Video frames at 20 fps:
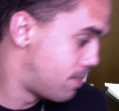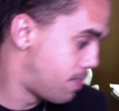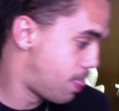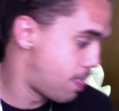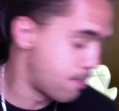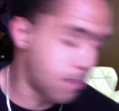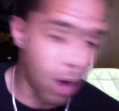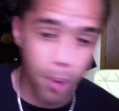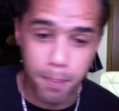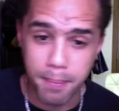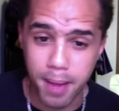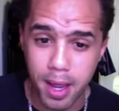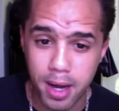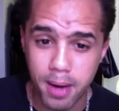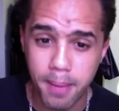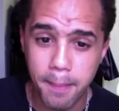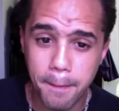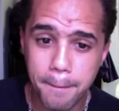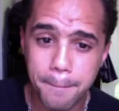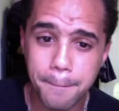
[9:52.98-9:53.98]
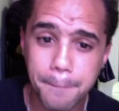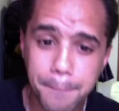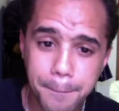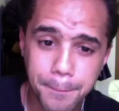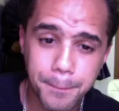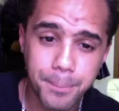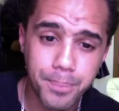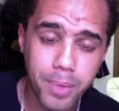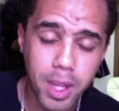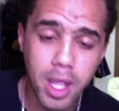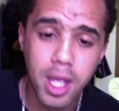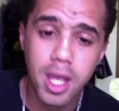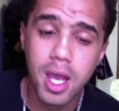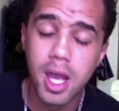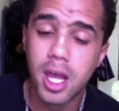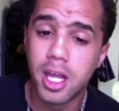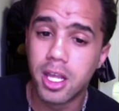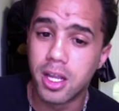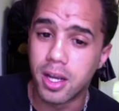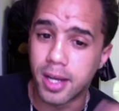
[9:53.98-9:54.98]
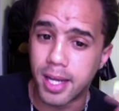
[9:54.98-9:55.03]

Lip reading: Momentum. You're